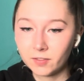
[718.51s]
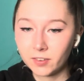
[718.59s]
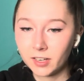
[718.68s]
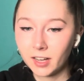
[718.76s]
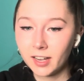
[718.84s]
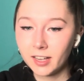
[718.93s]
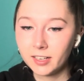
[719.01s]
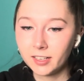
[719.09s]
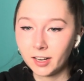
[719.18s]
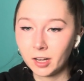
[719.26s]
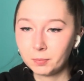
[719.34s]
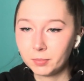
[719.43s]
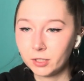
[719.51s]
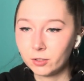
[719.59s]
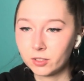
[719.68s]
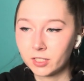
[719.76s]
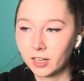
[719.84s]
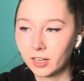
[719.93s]
And I ended up
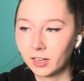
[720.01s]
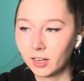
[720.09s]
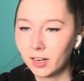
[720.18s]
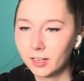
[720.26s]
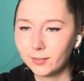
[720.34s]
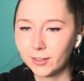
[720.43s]
using kind of a